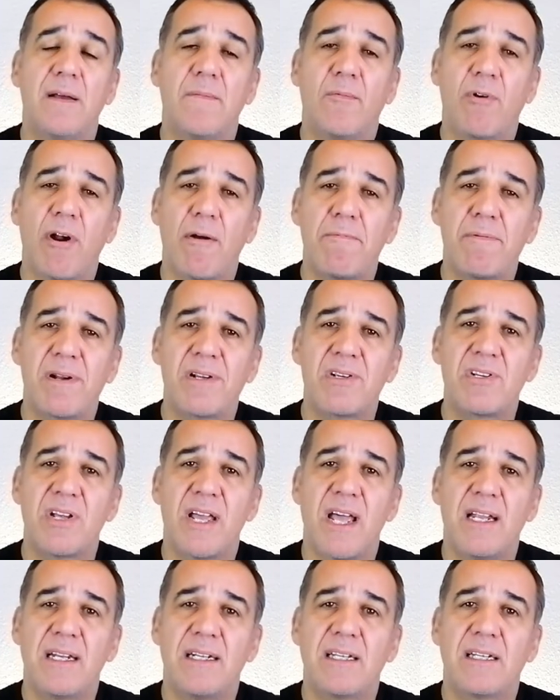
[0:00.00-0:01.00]

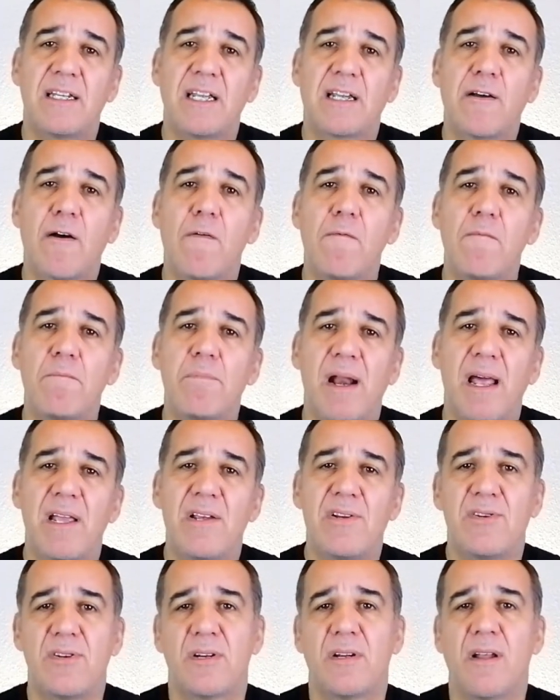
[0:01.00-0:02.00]
represent the
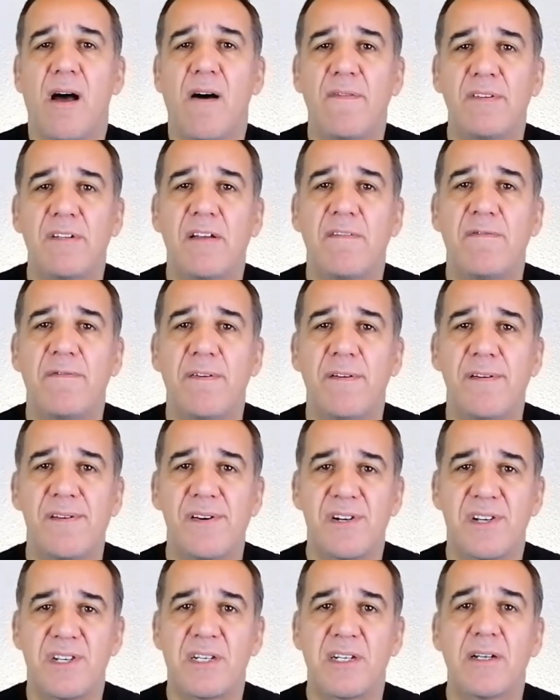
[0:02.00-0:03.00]
completion of the
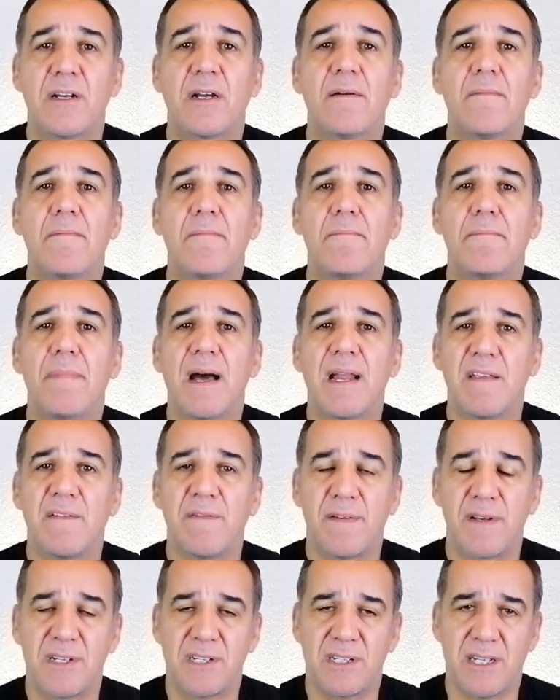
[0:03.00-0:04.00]
first
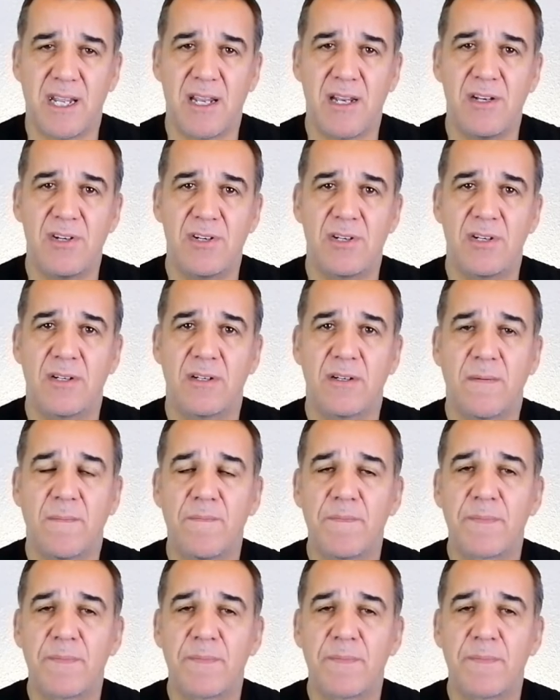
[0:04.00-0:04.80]
manifestation.